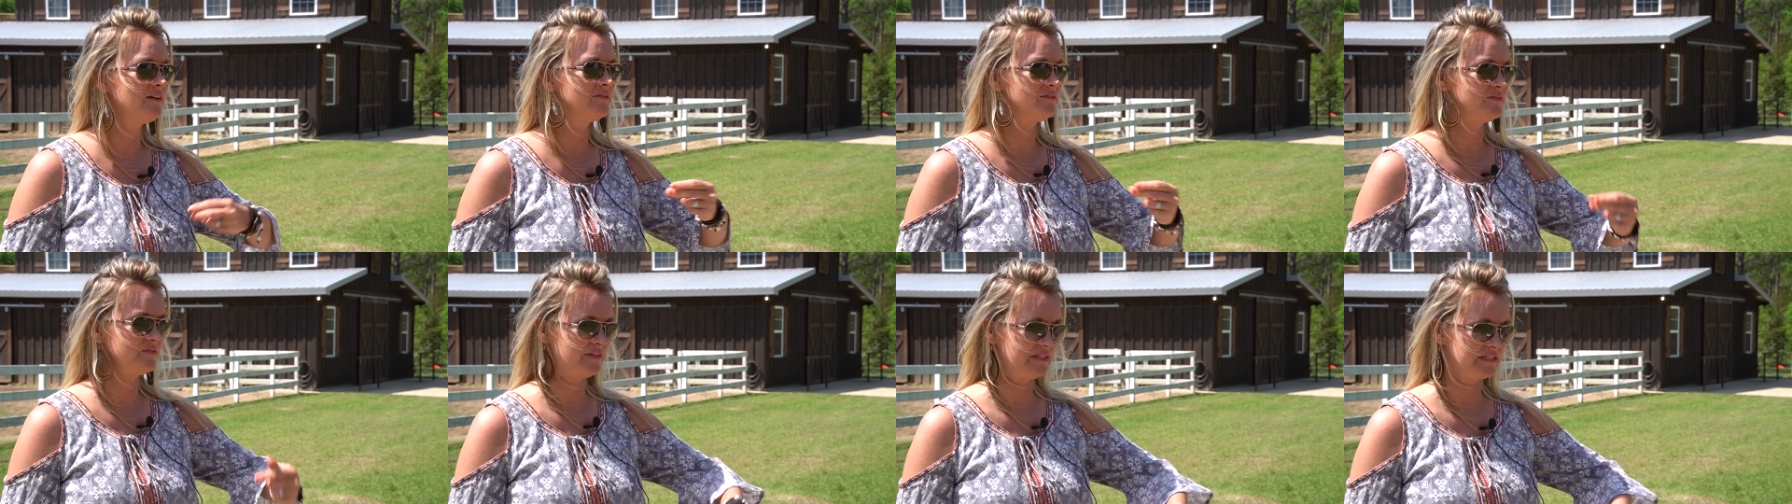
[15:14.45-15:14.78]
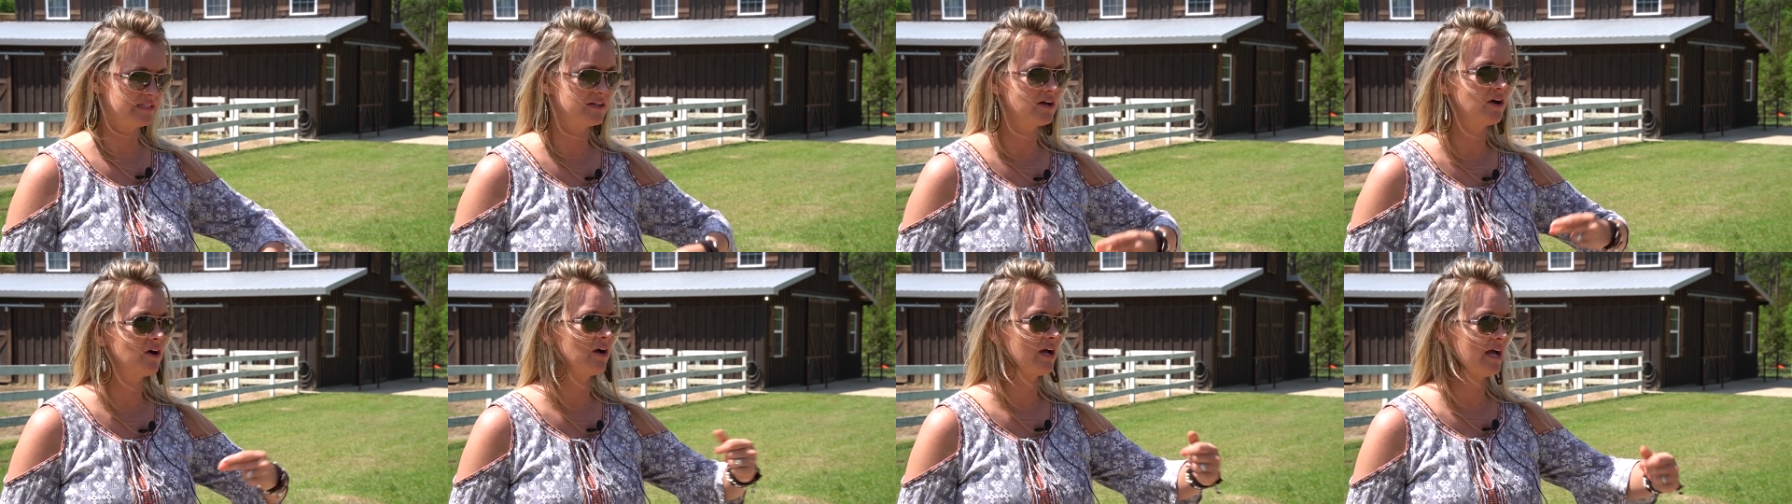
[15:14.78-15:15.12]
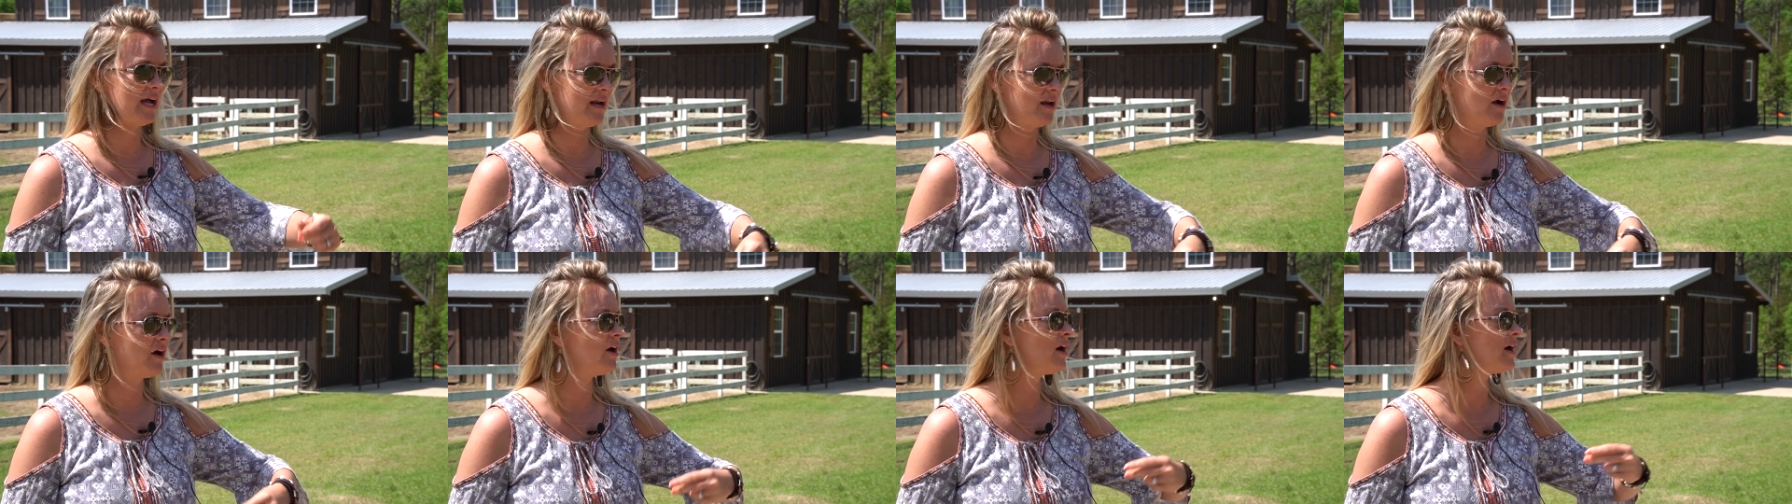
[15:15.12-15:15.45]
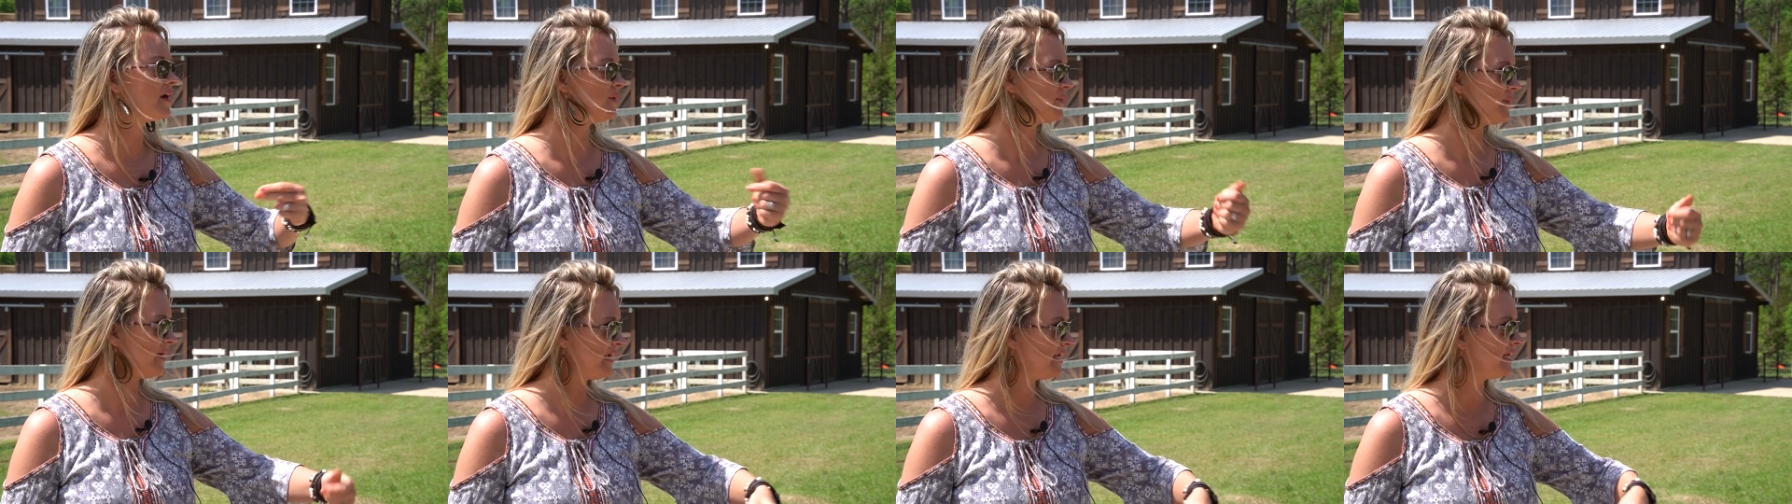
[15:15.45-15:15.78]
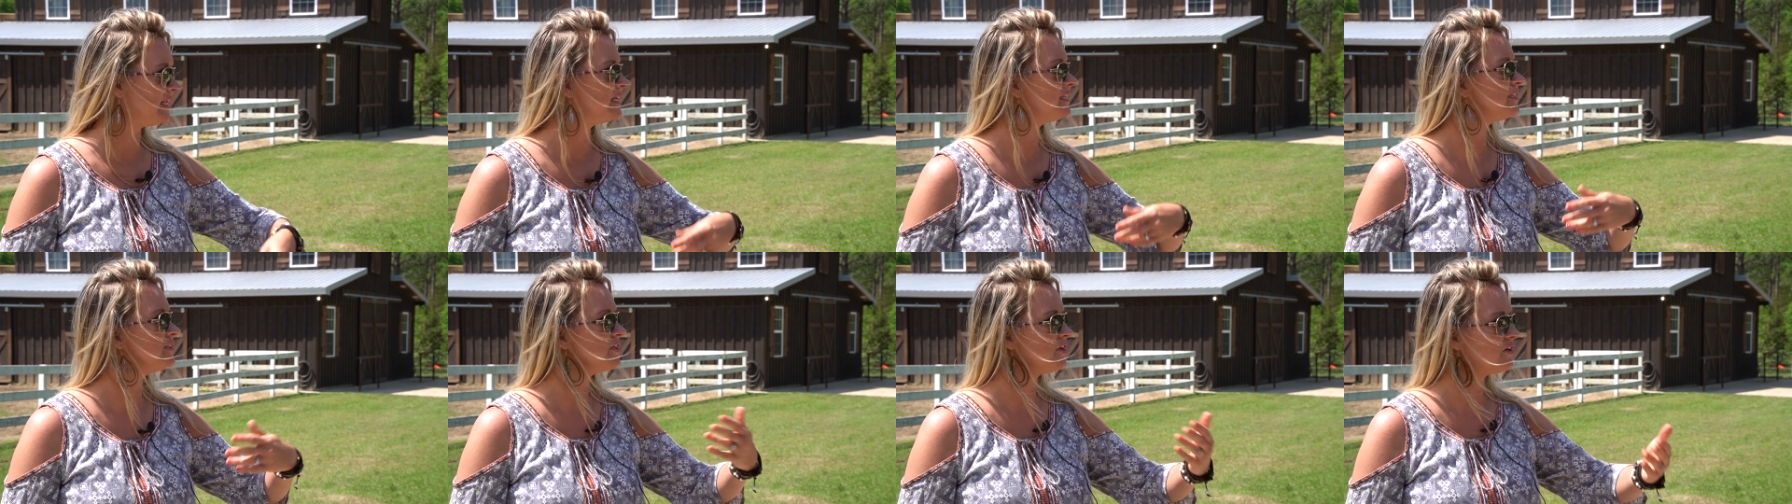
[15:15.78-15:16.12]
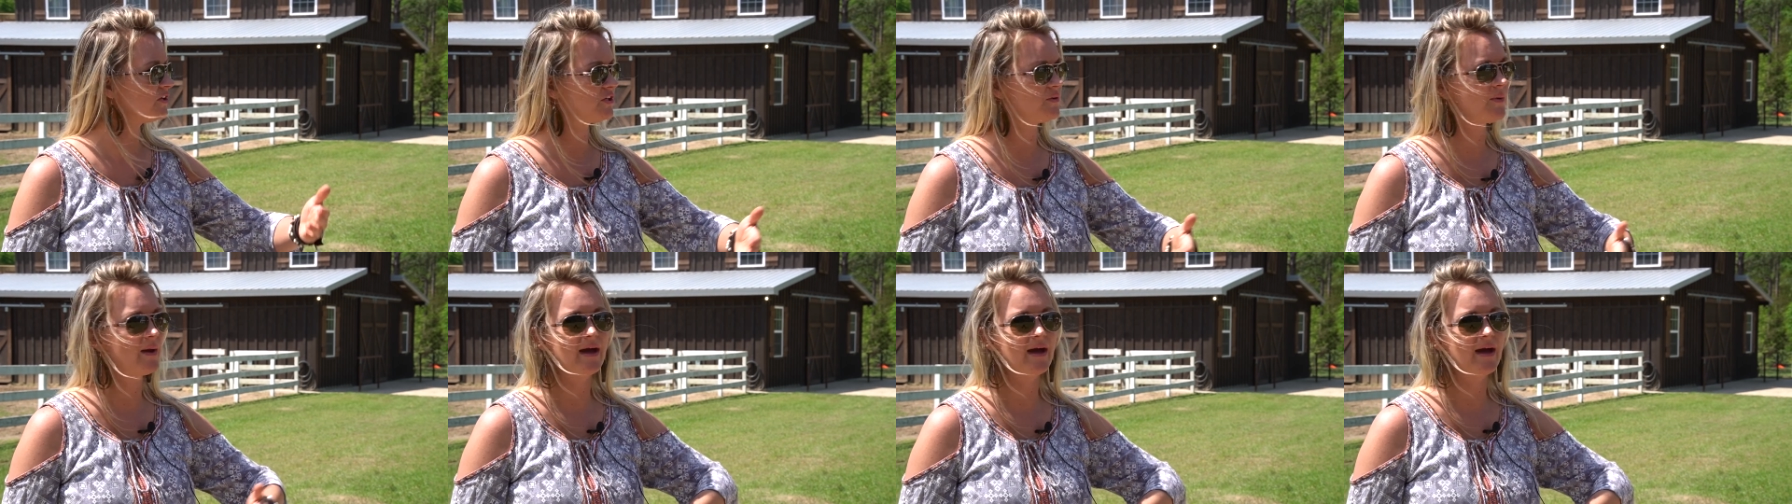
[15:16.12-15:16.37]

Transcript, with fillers: of is kind of automated. You know, mm-hmm. you